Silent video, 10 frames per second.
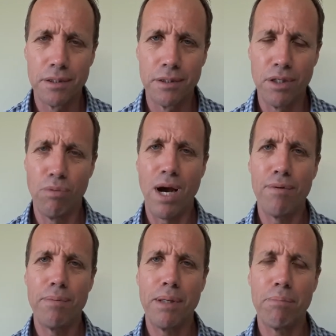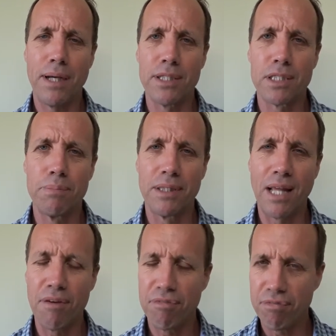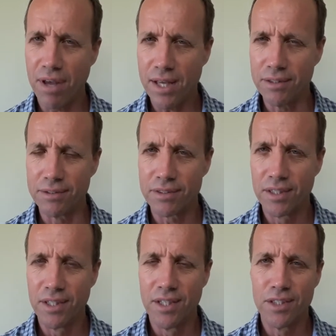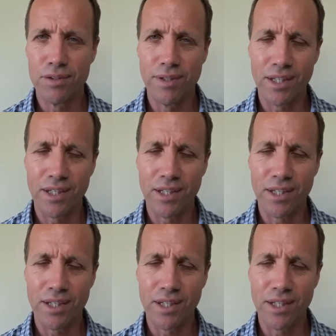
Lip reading: You know, why are we being punished? But they failed to